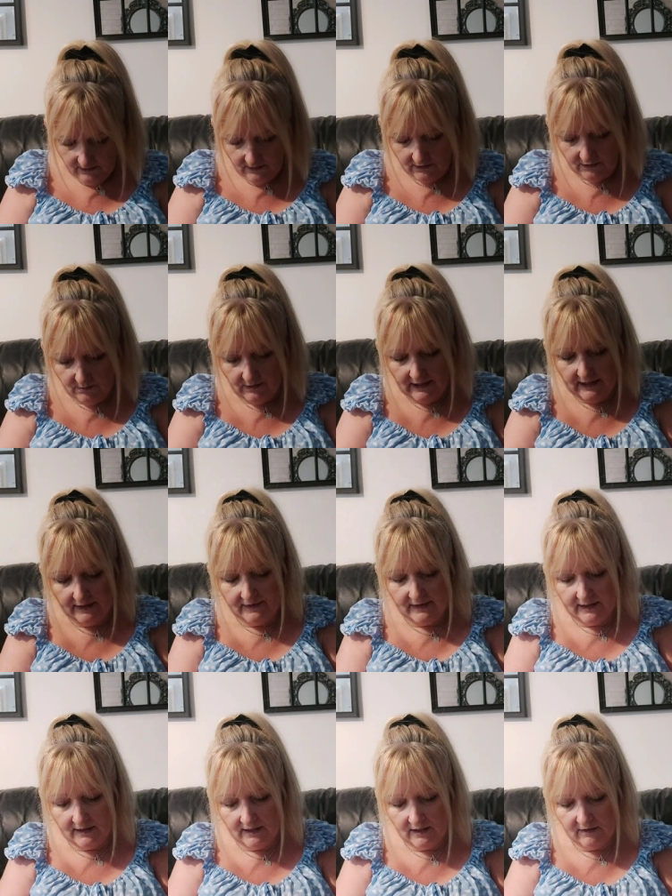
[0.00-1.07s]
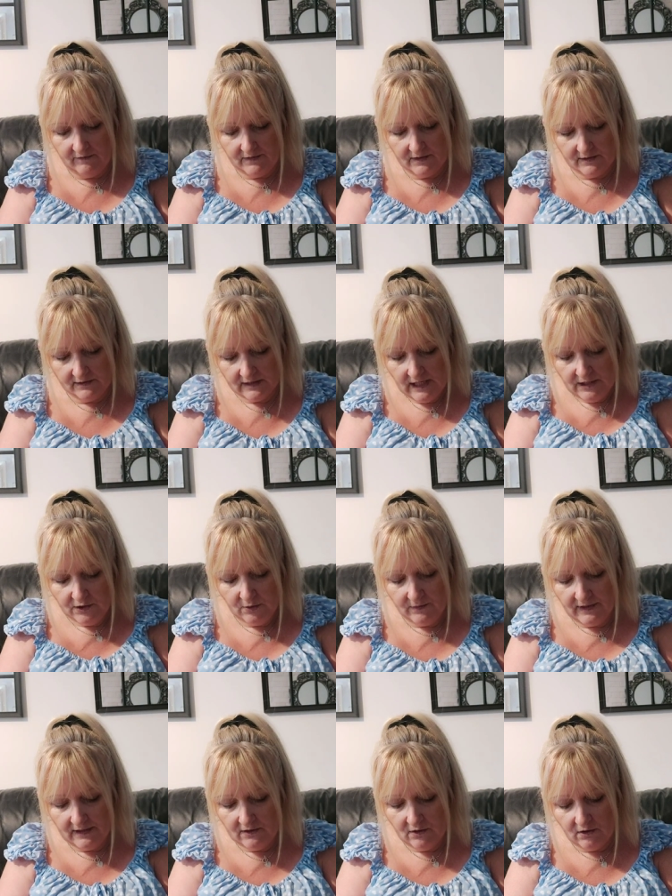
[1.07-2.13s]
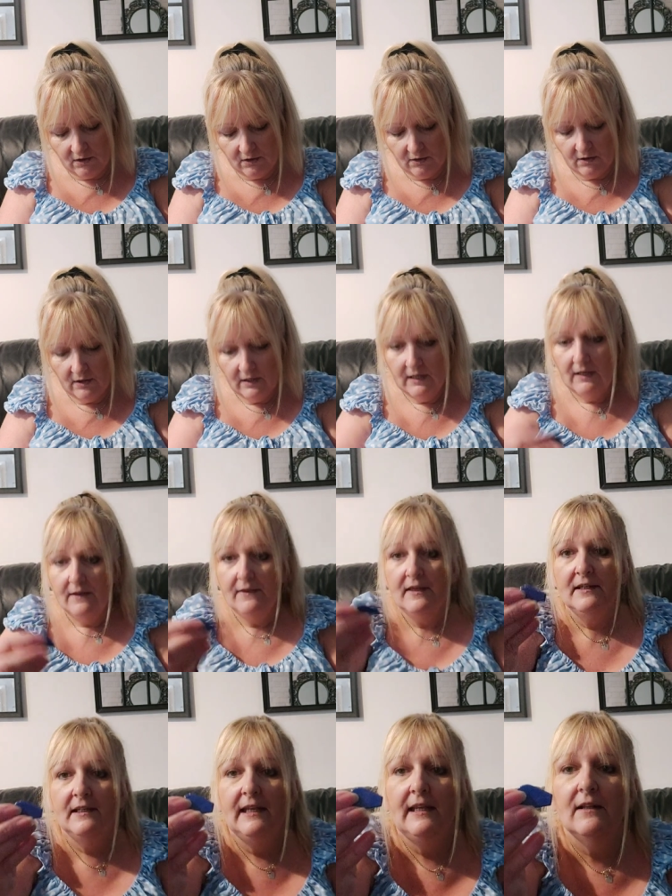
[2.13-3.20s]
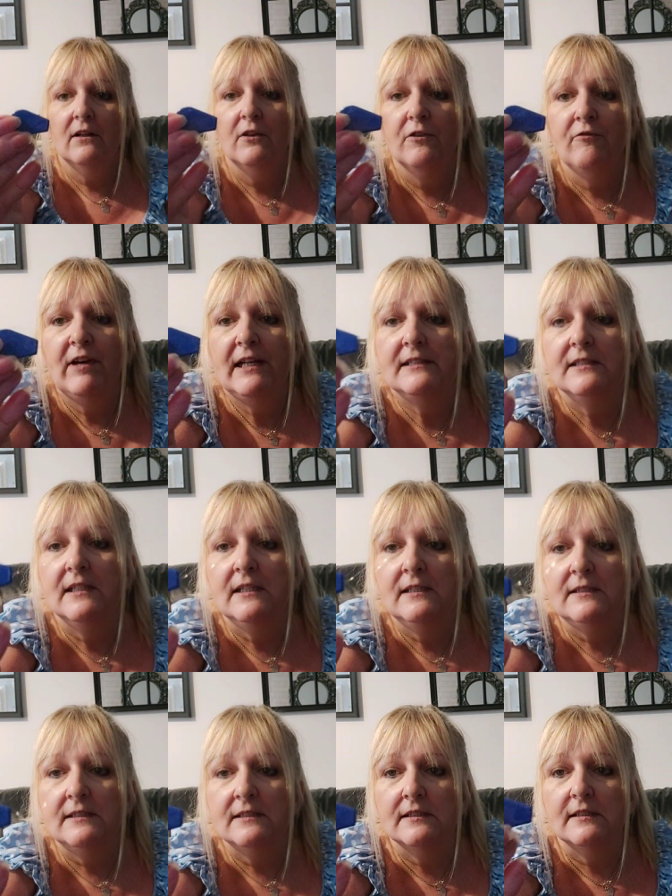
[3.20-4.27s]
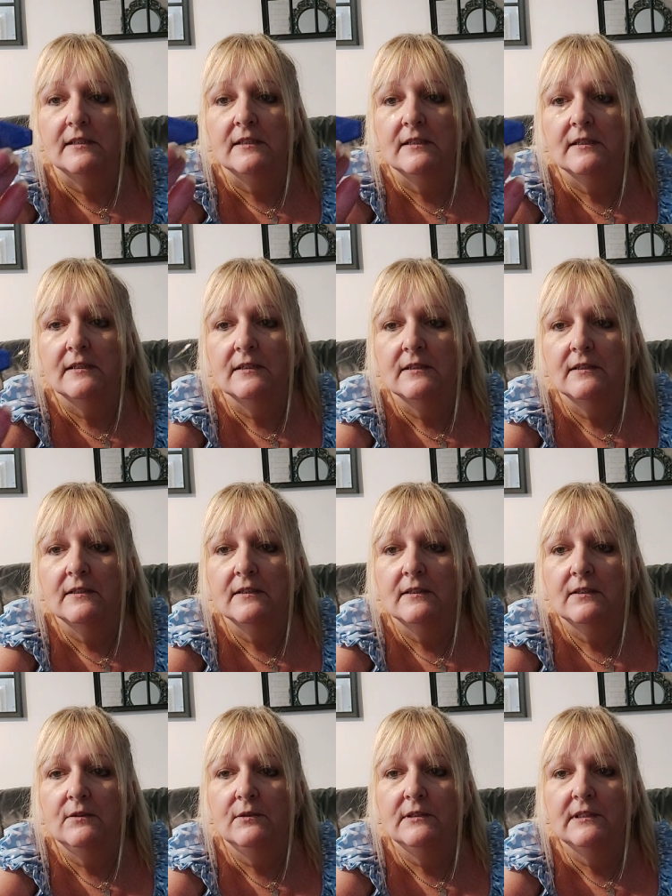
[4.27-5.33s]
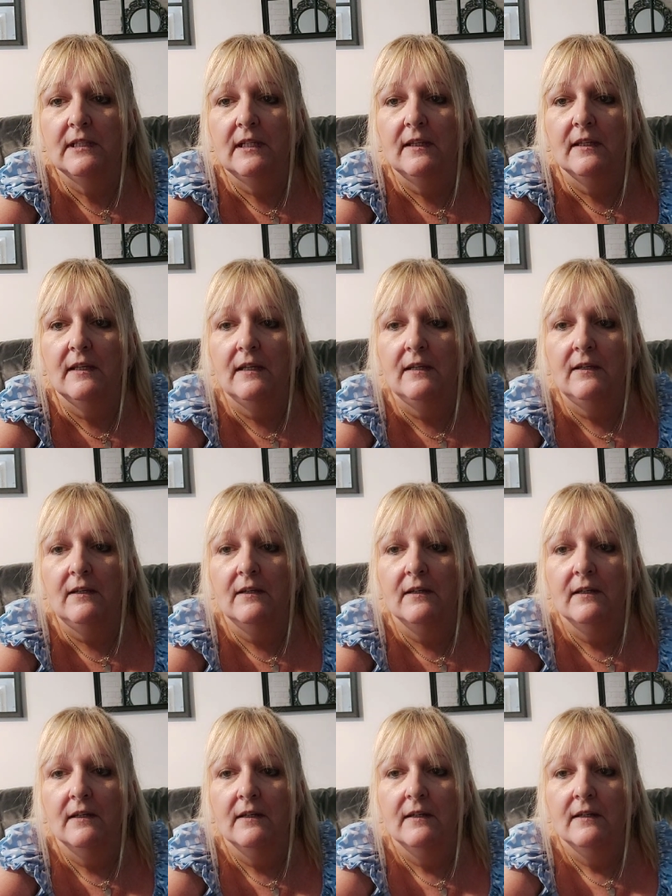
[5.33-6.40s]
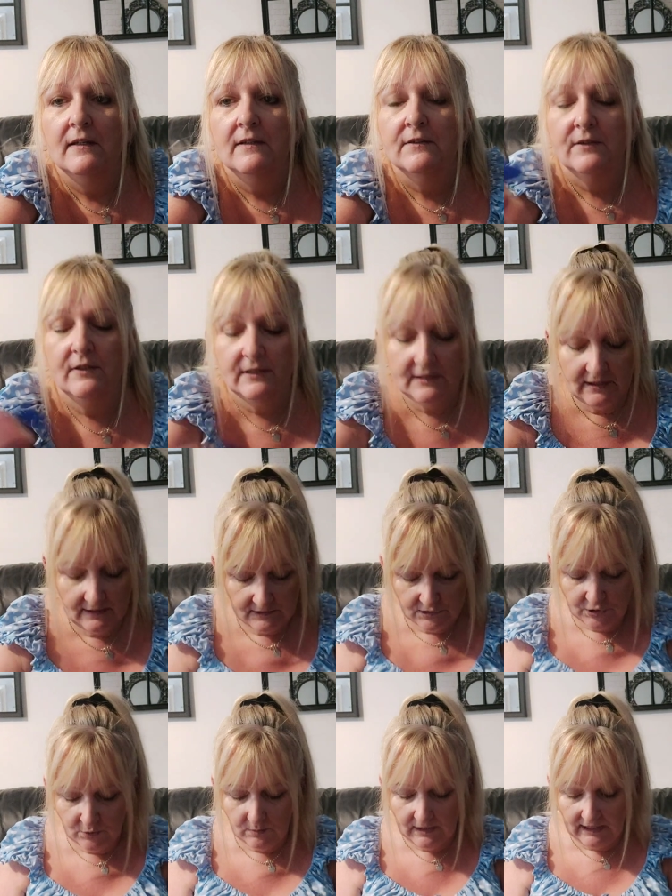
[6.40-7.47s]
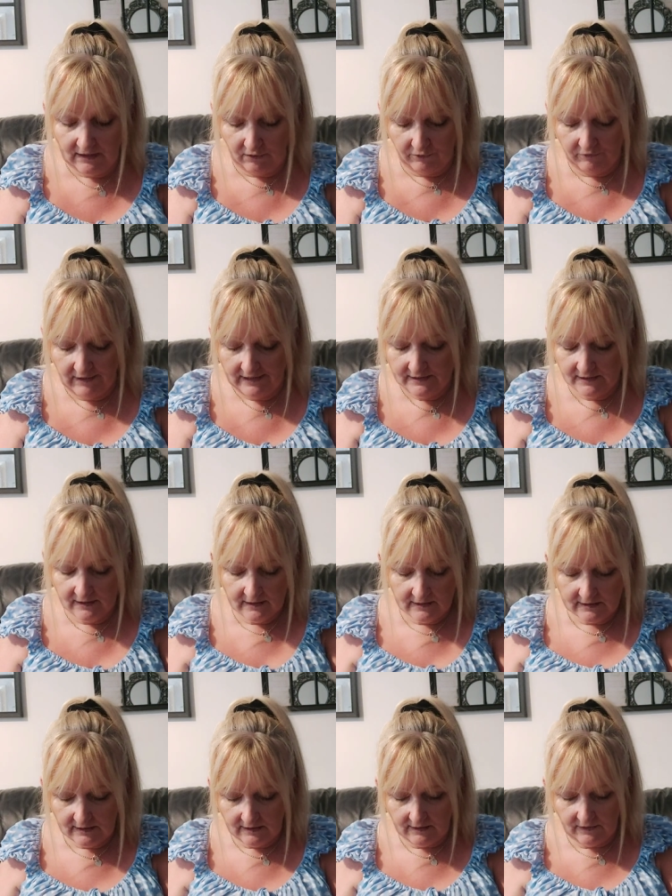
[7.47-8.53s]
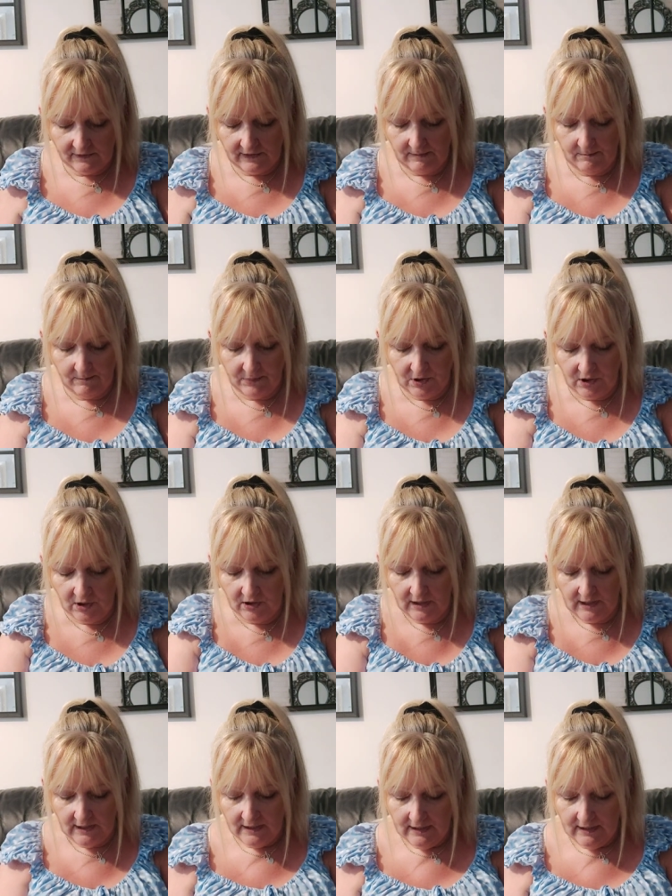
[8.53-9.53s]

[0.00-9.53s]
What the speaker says: Oh, okay, they're covers. No, they're not. They're needle threaders. Can you see there? So that's two needle threaders, a thimble.